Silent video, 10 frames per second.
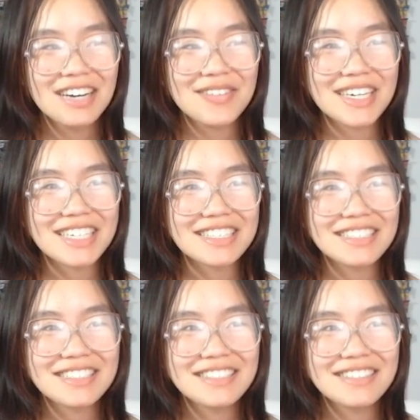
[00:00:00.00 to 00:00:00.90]
But
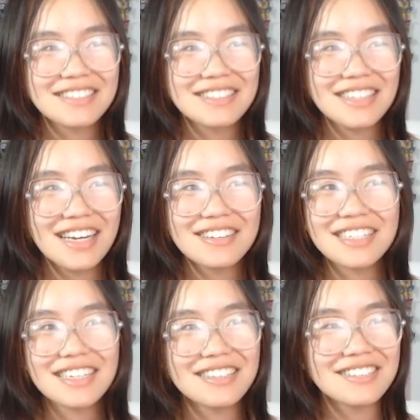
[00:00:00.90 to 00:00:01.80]
I don't
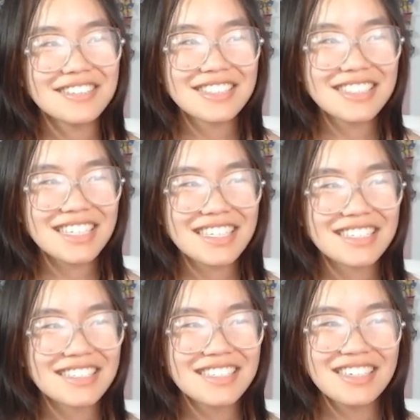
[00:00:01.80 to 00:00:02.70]
know, just like